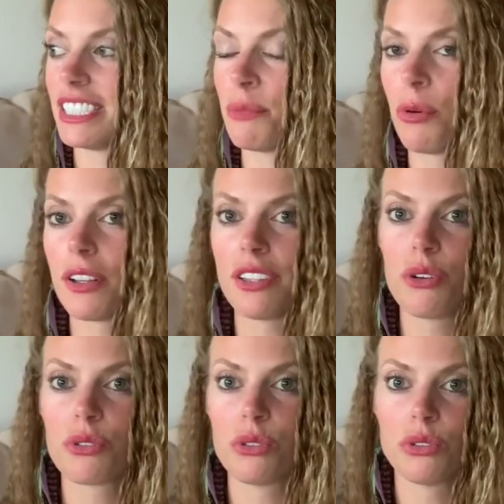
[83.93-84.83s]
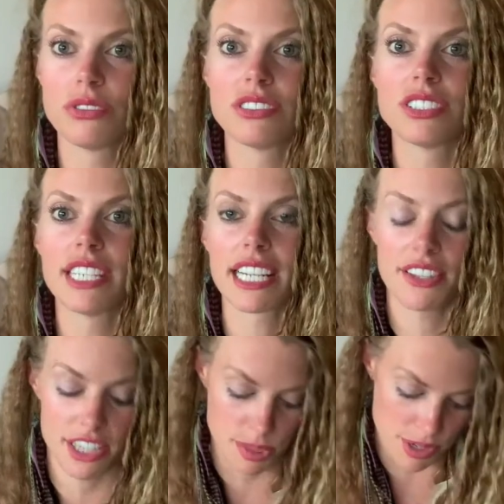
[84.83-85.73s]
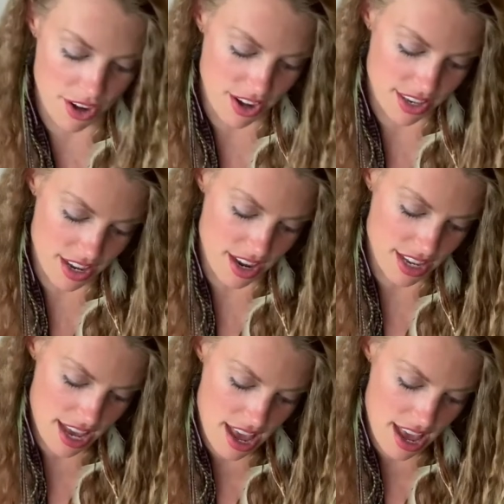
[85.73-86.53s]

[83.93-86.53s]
support locals. Check out the experiences.